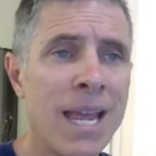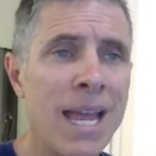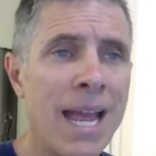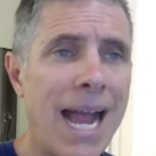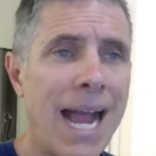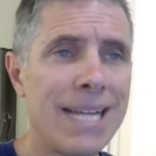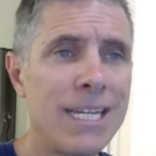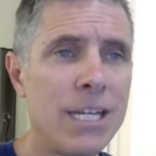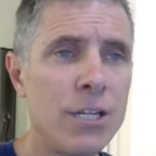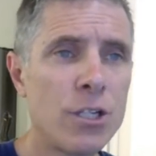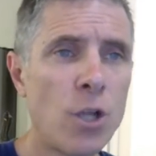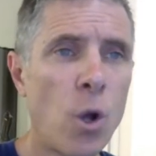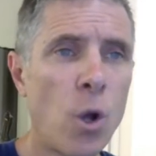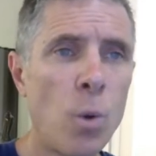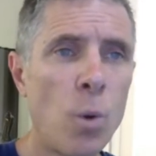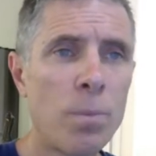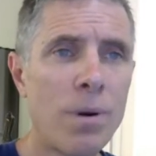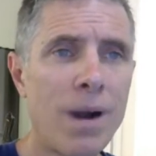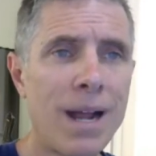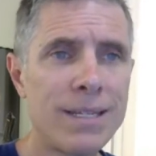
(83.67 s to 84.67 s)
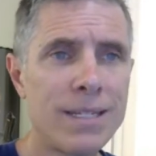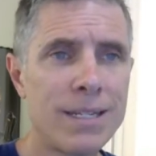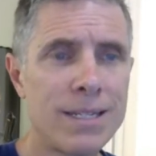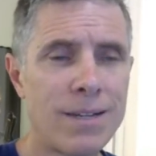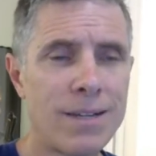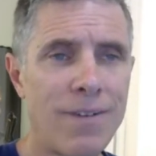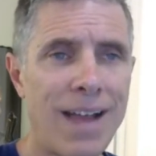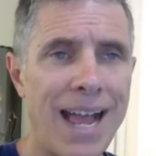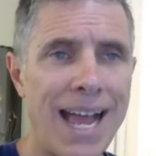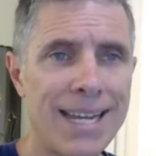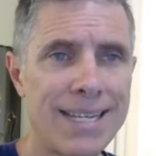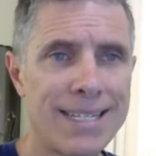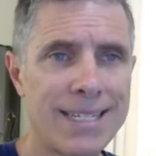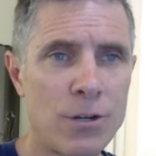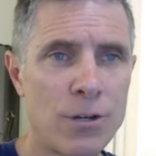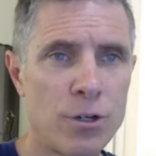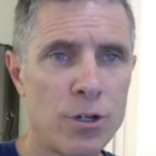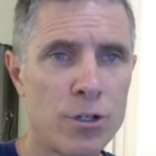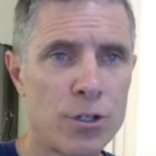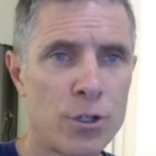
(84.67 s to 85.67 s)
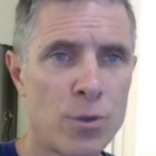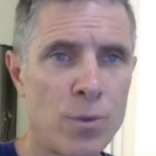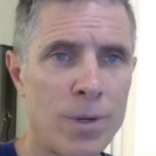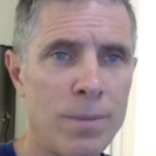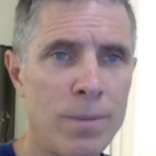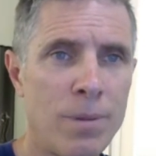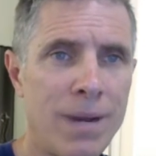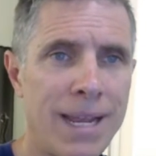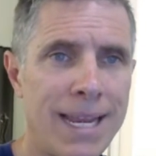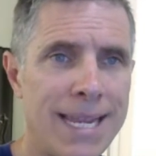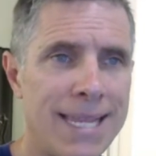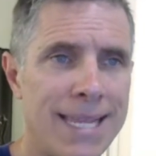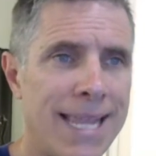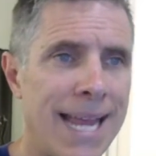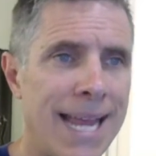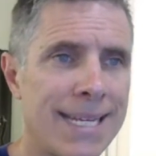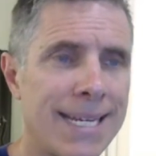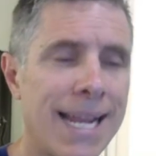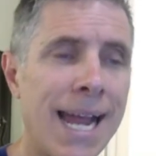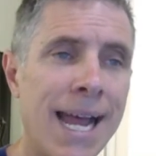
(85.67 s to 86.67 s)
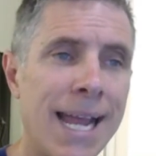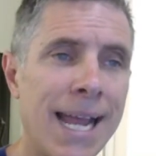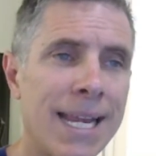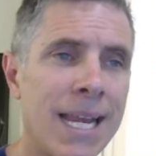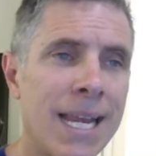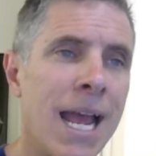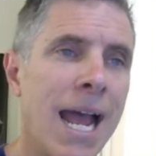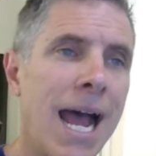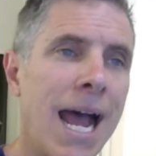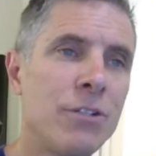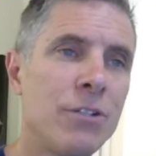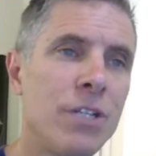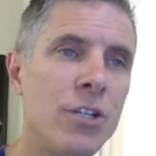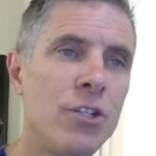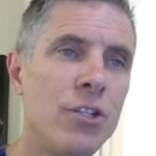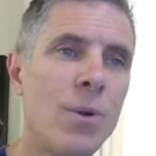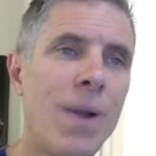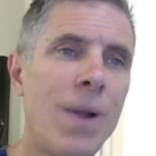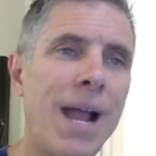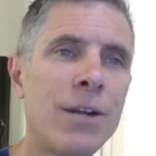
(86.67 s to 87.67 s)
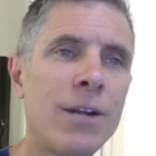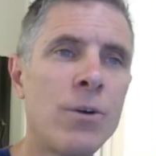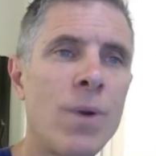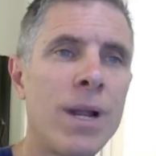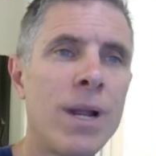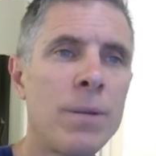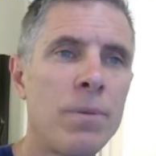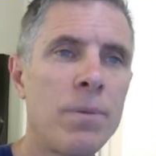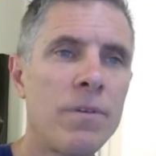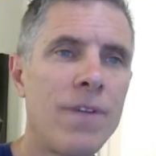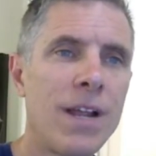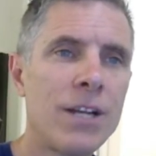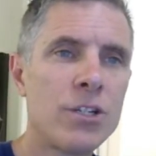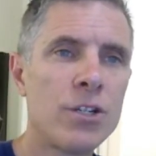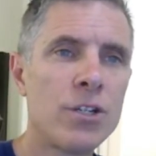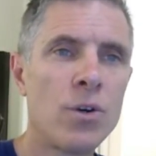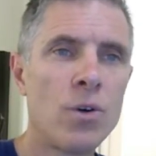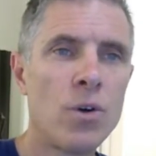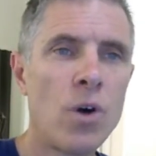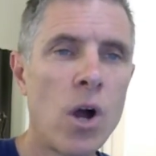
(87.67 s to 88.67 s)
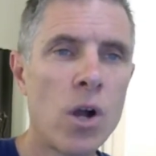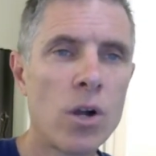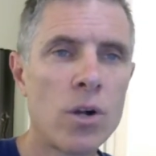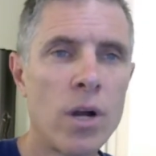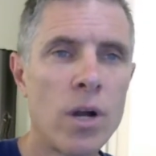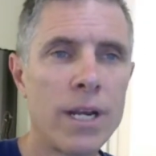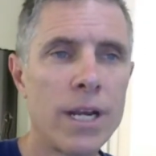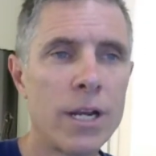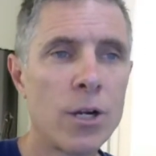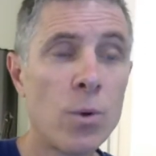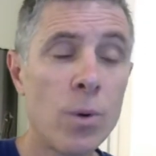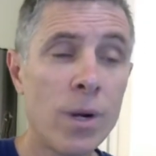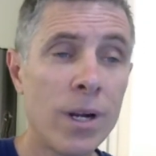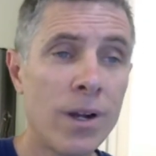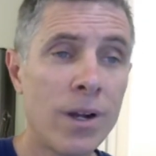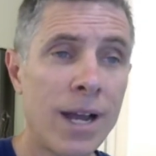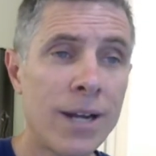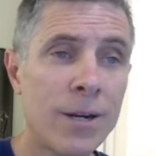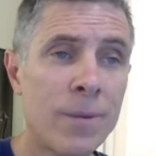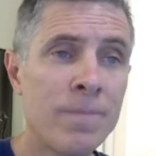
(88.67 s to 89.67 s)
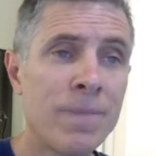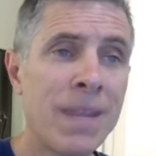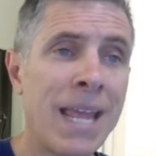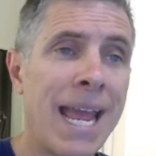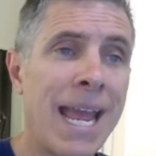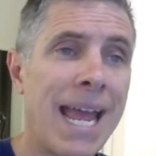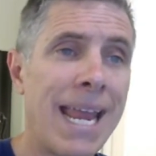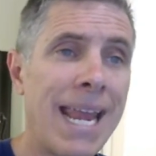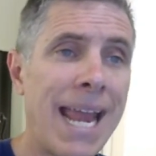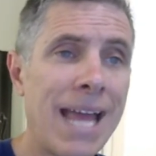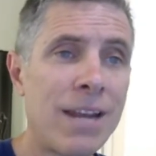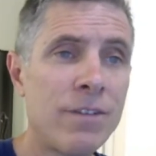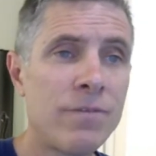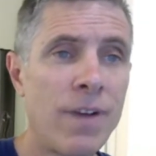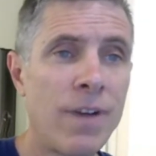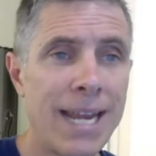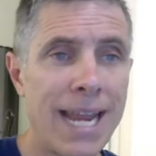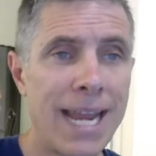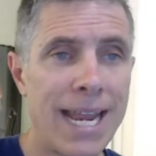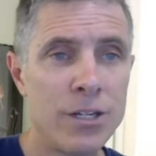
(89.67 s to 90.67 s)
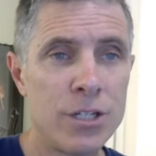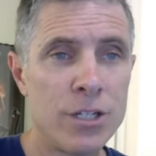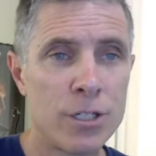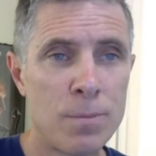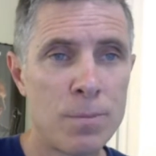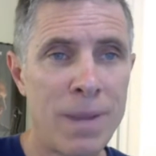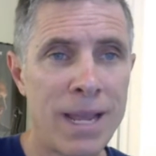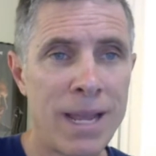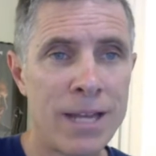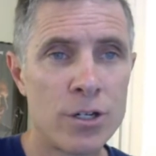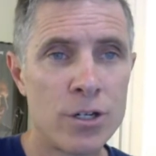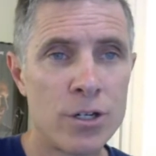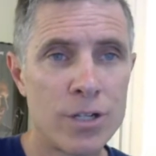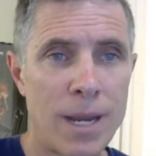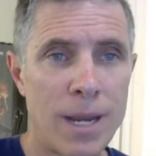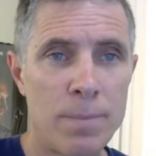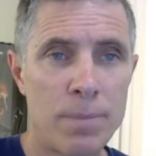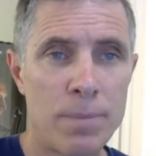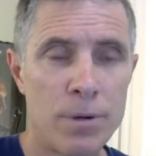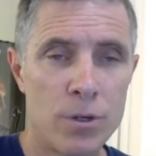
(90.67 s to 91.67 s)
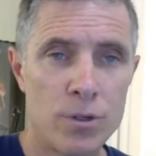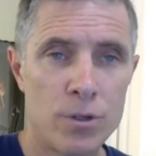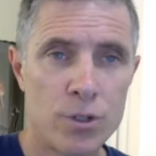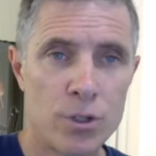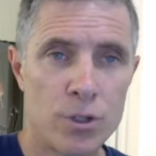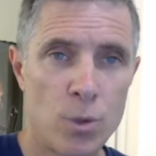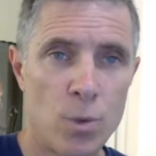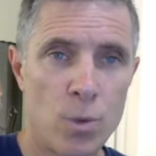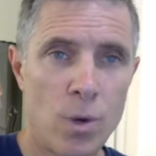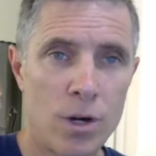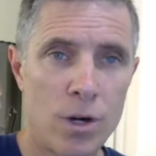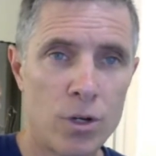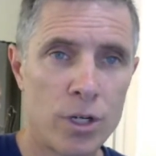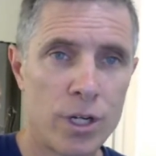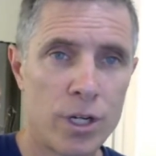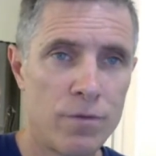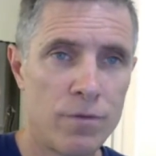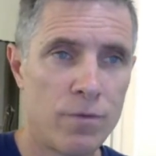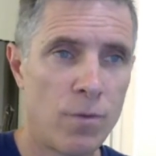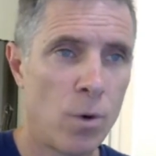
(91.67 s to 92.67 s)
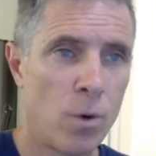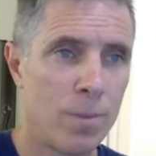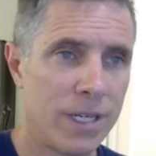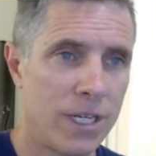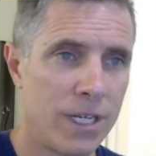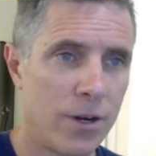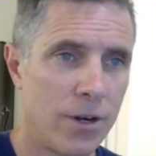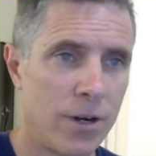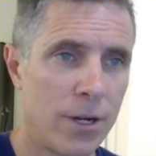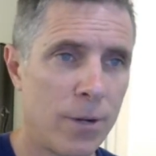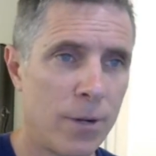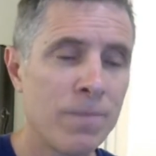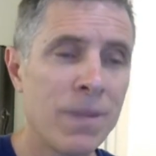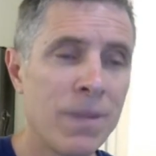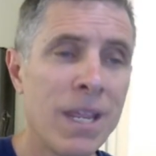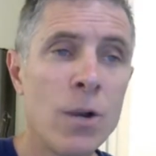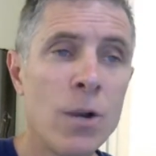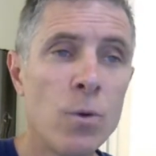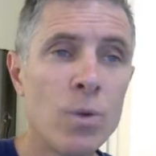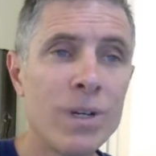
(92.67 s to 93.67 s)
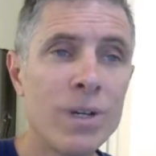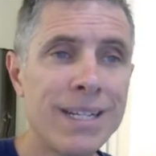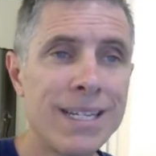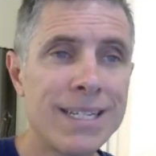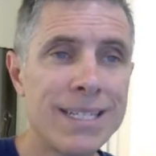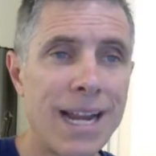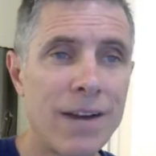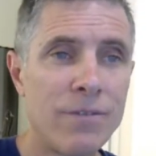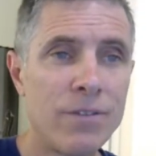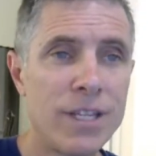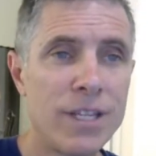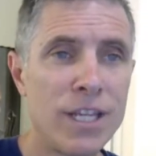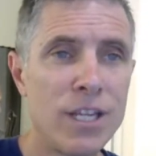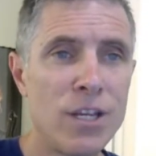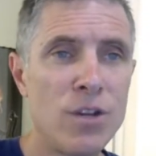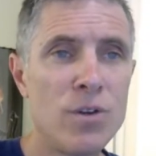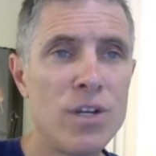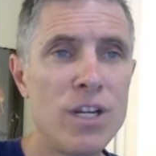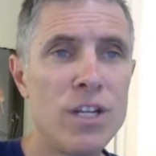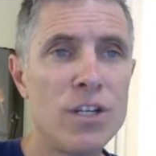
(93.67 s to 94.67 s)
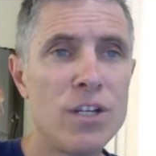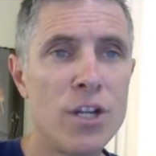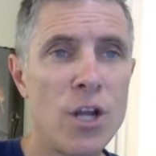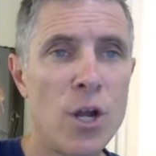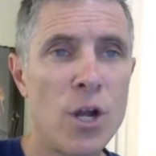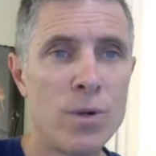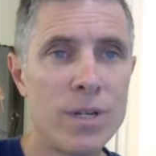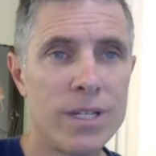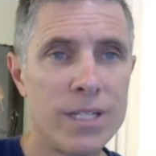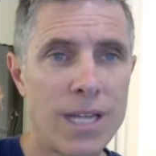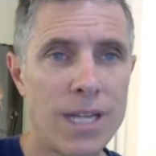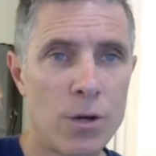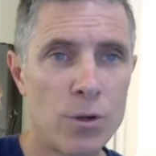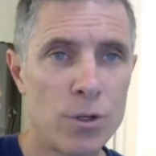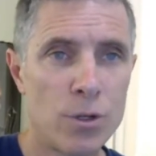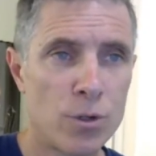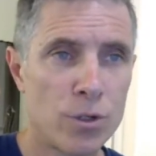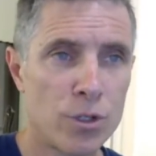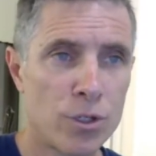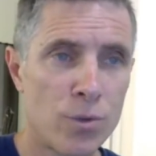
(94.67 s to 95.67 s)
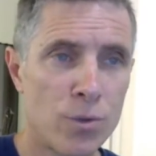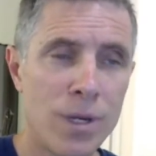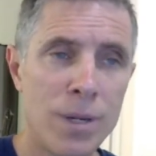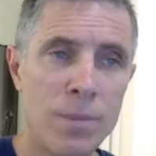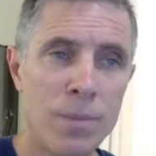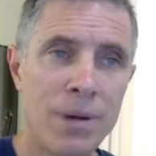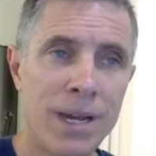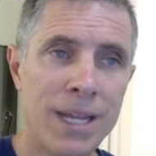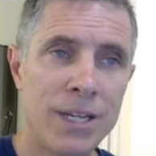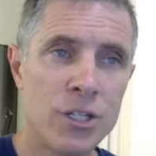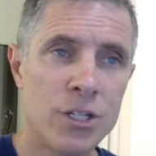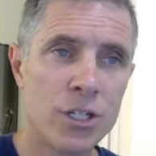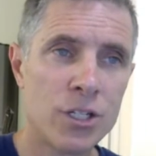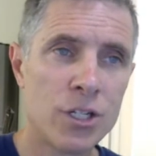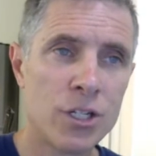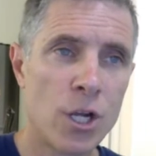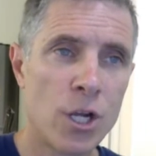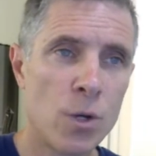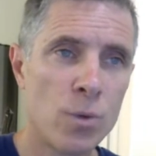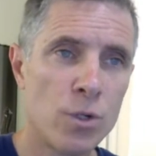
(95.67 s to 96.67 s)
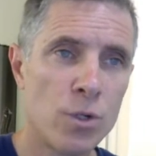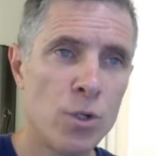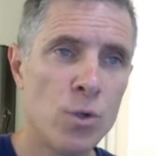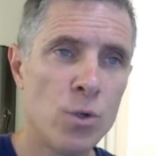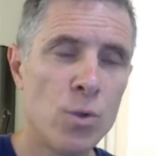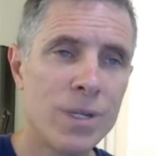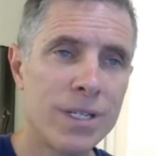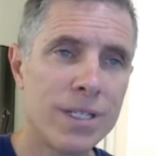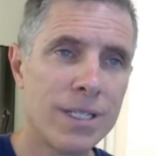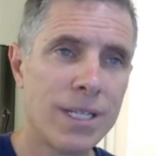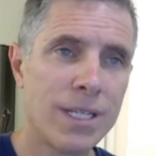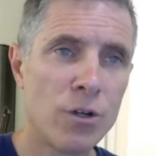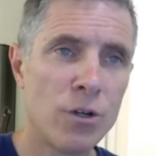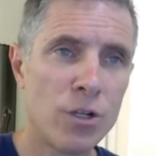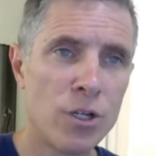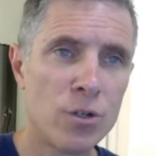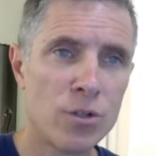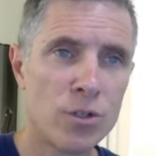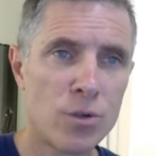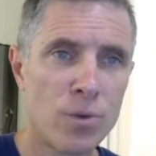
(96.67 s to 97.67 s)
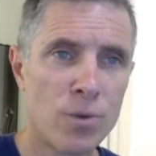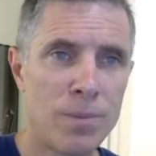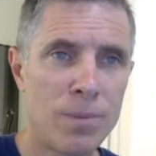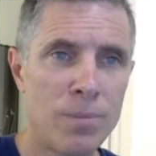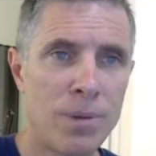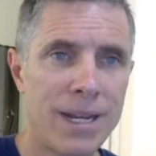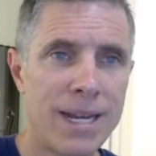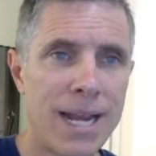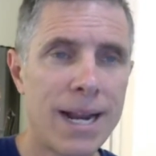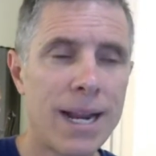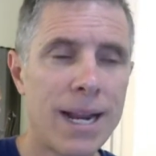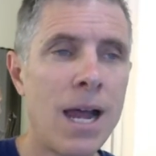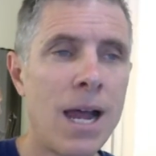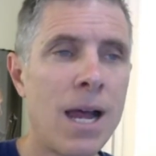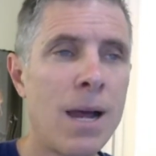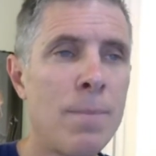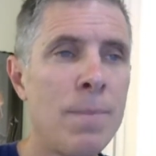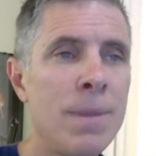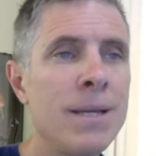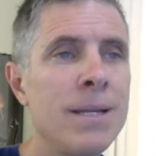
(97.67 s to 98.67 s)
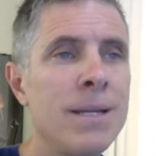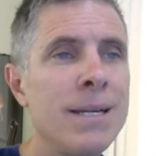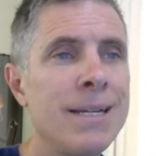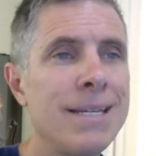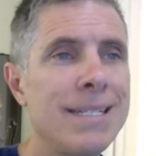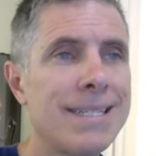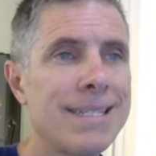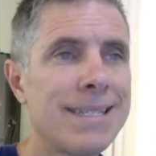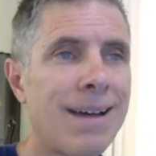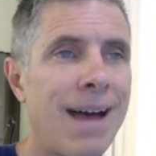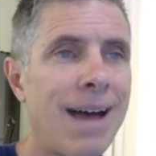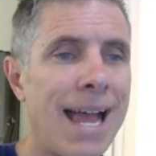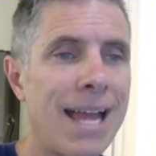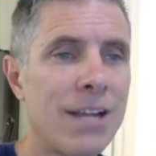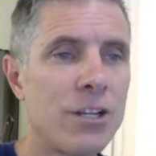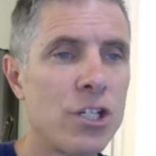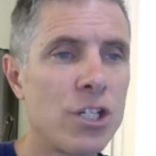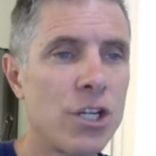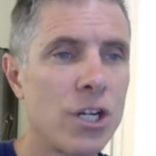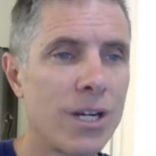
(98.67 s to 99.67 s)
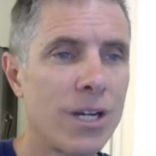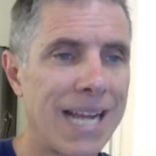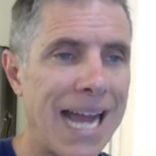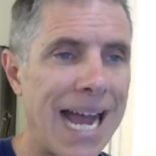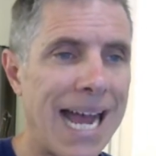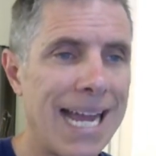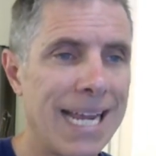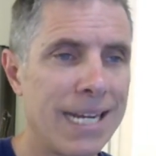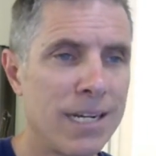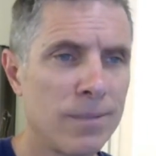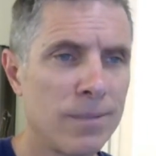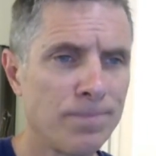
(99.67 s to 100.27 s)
I teach the whole process of how to sell your screenplay in that guide. I'll teach you how to write a professional logline and query letter and how to find agents, managers, and producers who are looking for material. Really is everything you need to know to sell your screenplay. Just go to sellingyourscreenplay.com/guide.